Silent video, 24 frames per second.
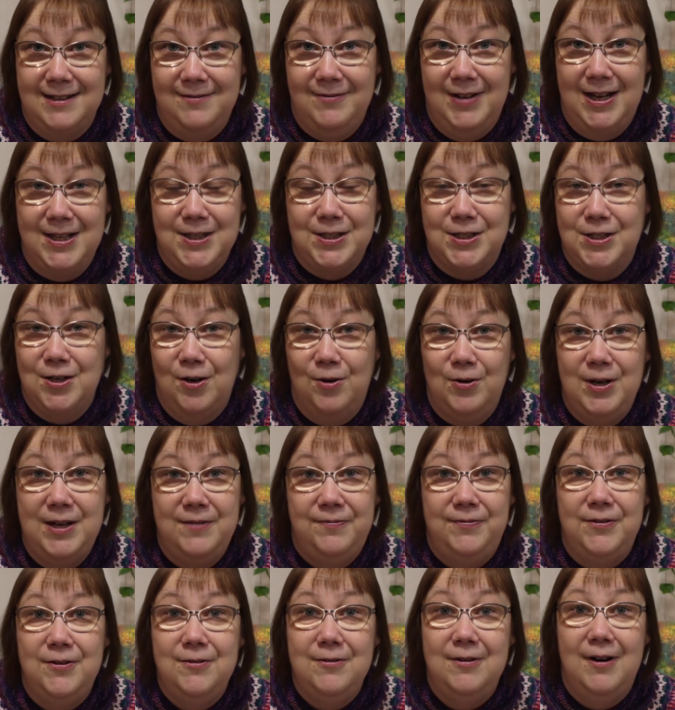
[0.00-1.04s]
event. So
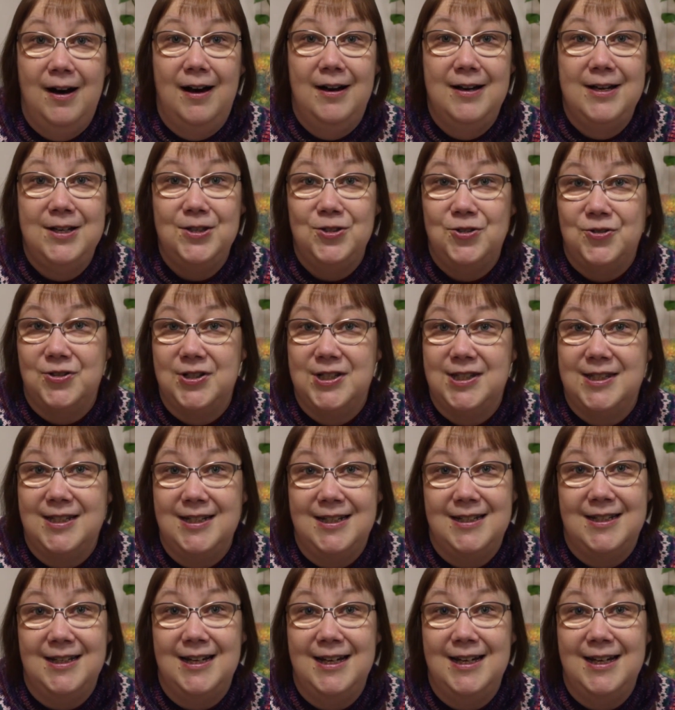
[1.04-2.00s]
if you are interested